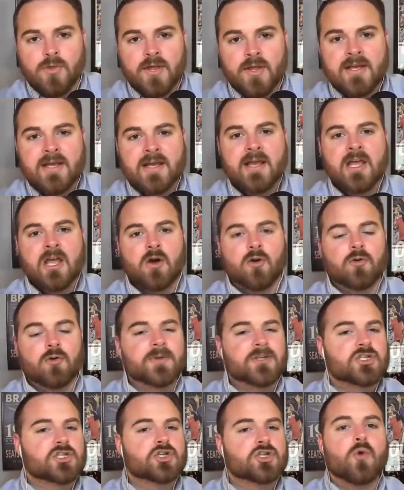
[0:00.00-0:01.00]
It would have
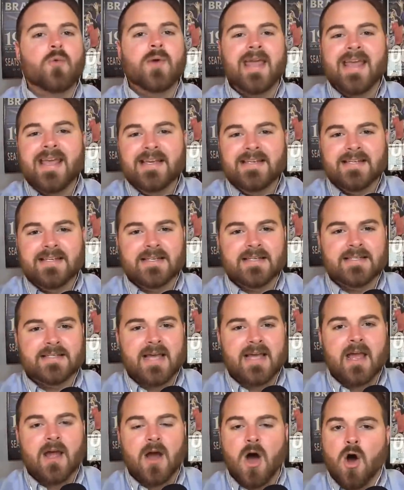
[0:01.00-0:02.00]
been so easy to
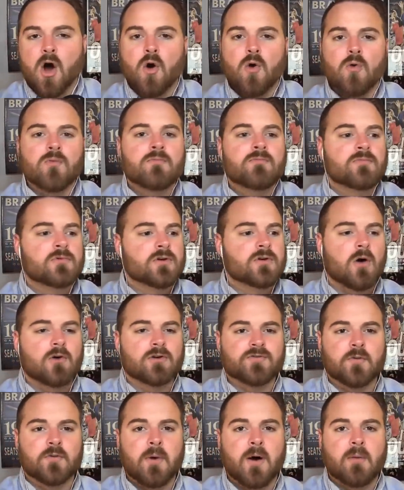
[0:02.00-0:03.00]
say, oh,
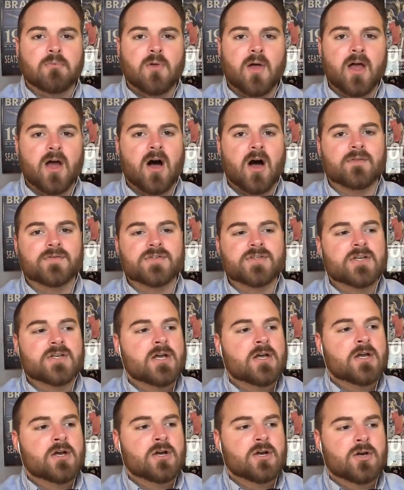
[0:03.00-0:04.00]
college football playoffs,
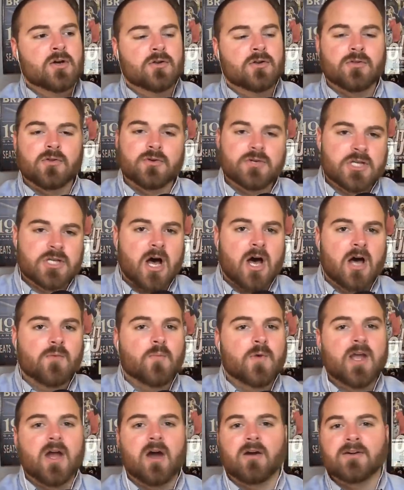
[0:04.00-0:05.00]
they're done.
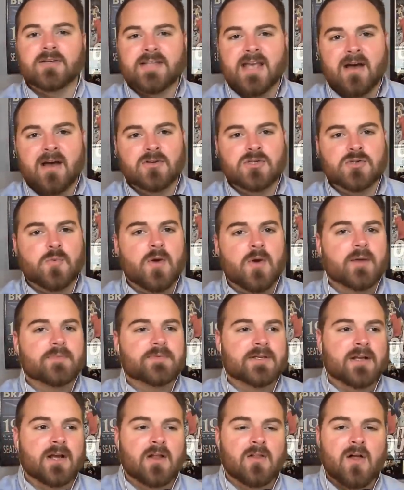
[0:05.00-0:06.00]
We got our tails
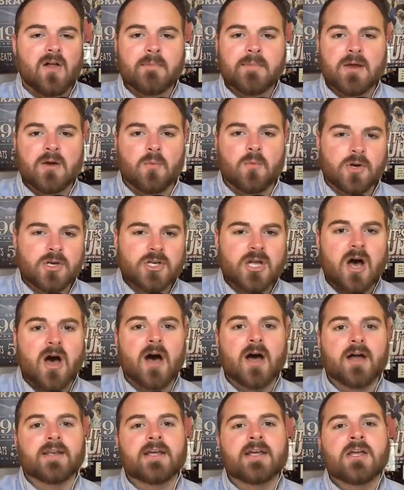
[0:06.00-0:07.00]
whipped in Columbia. We're
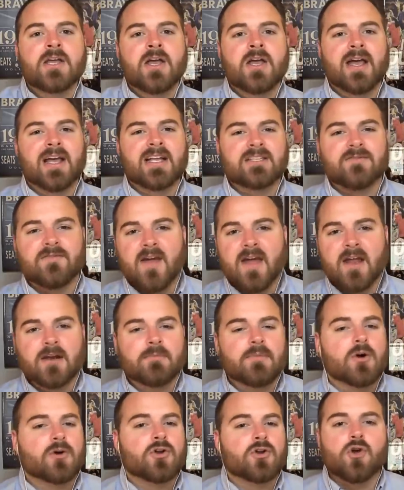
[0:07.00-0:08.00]
done. It's
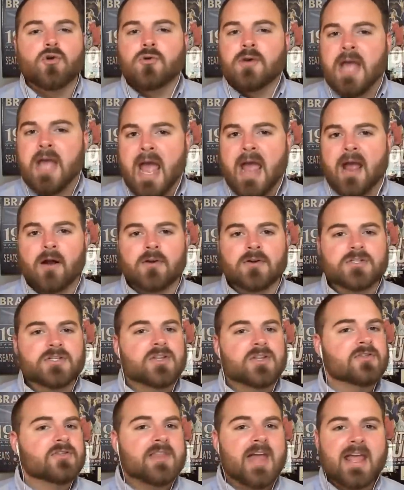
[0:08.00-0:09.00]
Vanderbilt. Who cares?
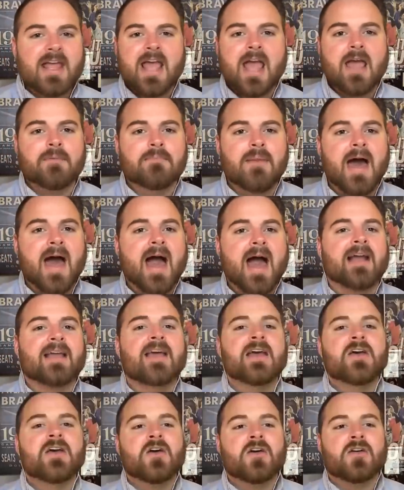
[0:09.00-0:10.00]
They came back.
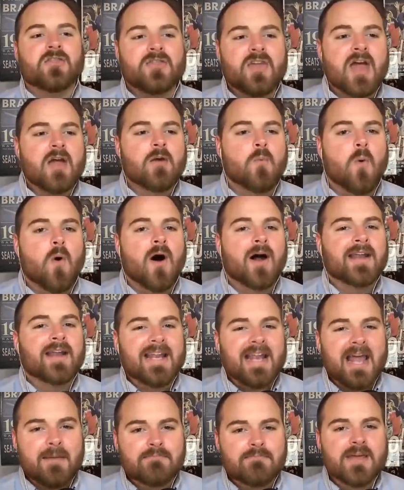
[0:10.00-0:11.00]
They won
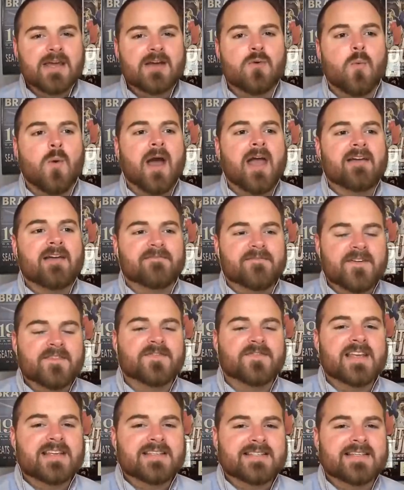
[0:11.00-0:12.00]
in a big way,
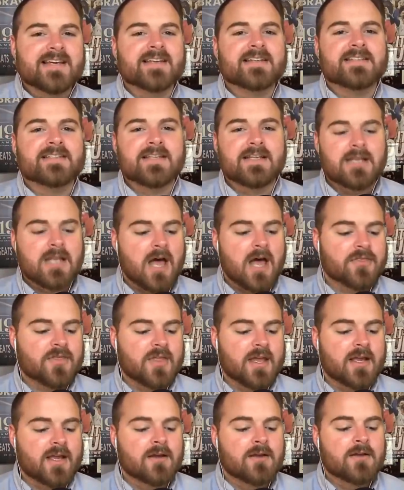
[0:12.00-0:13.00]

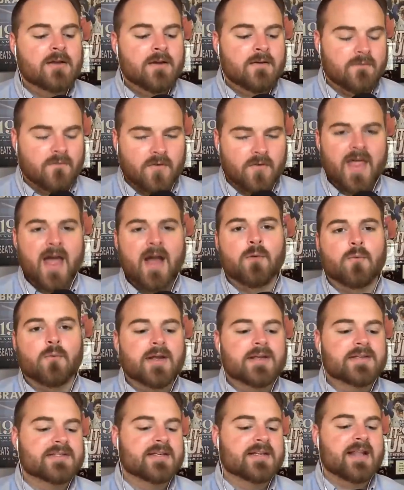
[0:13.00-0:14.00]
56-0. For that
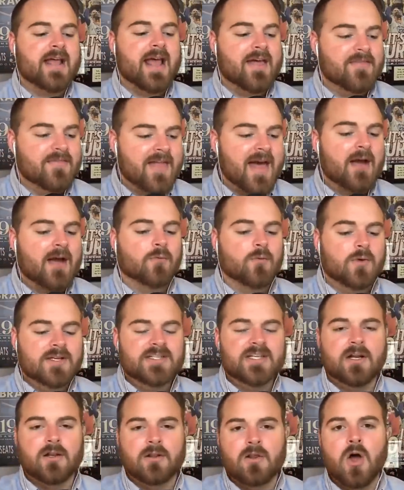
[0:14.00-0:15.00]
reason and that
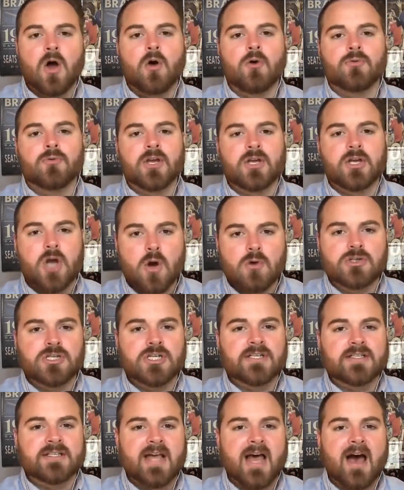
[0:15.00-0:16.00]
reason alone, the
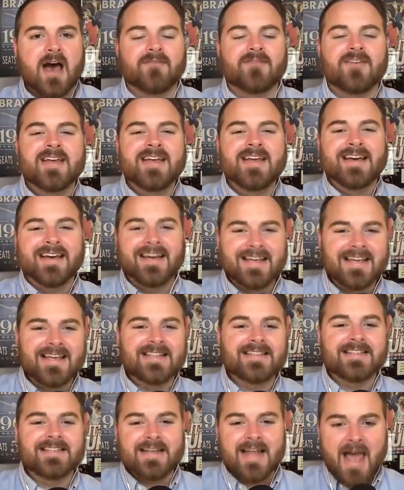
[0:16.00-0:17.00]
coaching staff
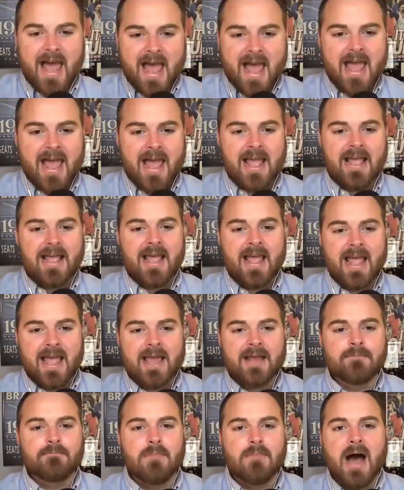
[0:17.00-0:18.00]
gets an A
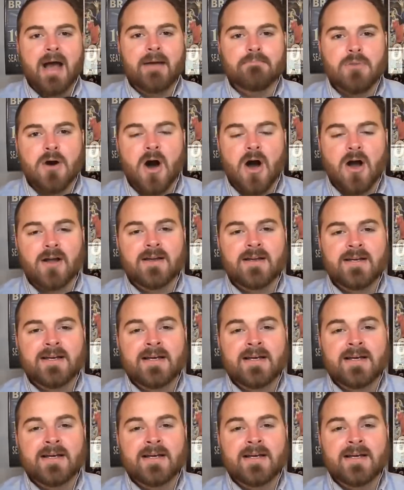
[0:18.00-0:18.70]
in my book.